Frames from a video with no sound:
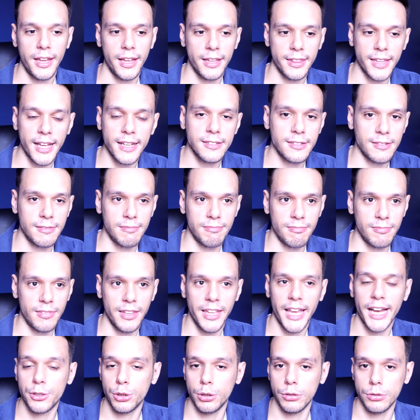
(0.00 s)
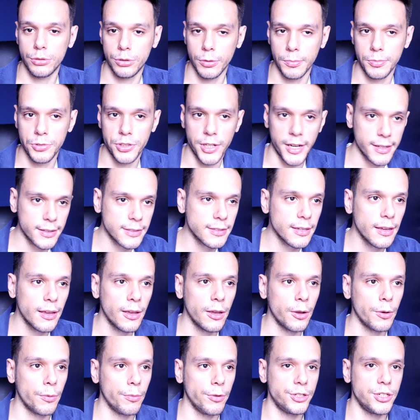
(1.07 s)
That's the actual subject,
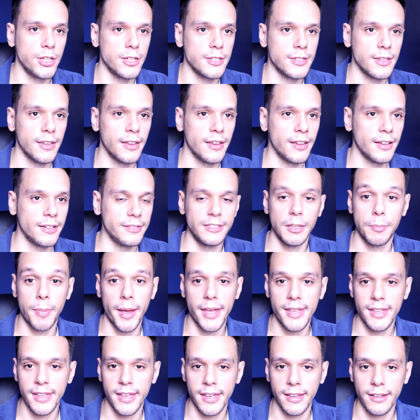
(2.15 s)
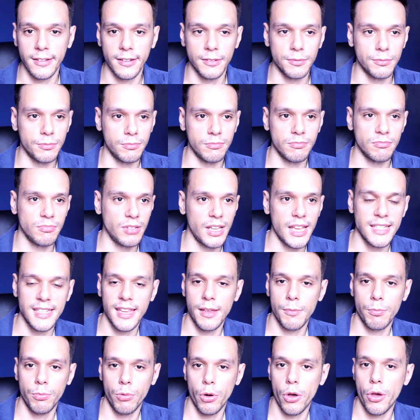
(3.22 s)
which is debating and is
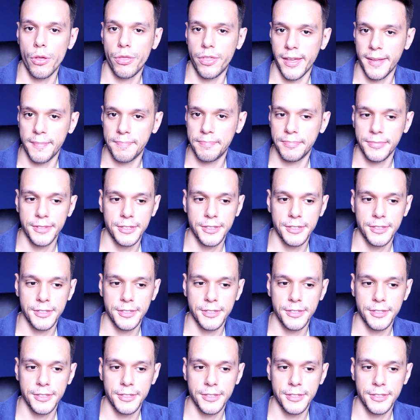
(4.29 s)
it worth it.